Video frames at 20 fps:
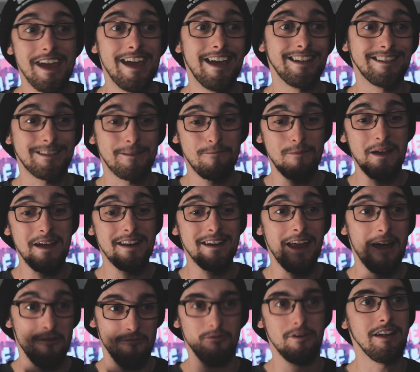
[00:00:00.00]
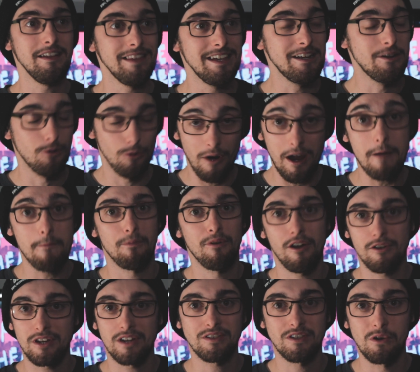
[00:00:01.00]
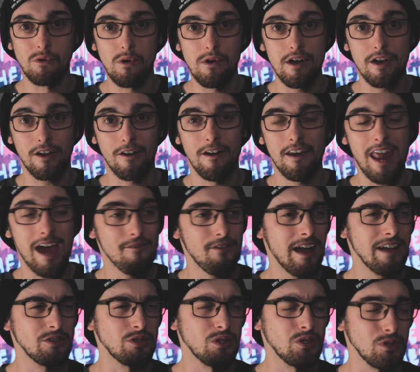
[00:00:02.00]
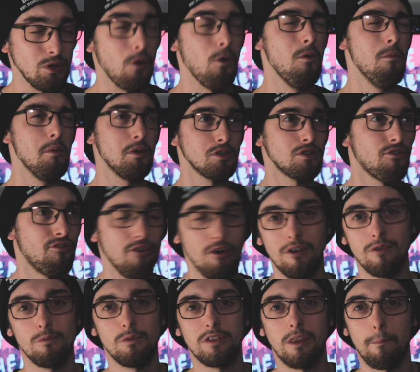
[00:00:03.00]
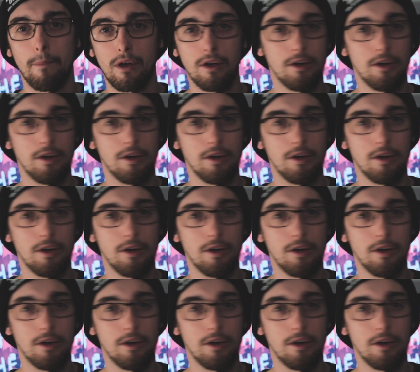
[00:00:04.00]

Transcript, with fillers: It's been a really great project to work on. I've had so much fun with the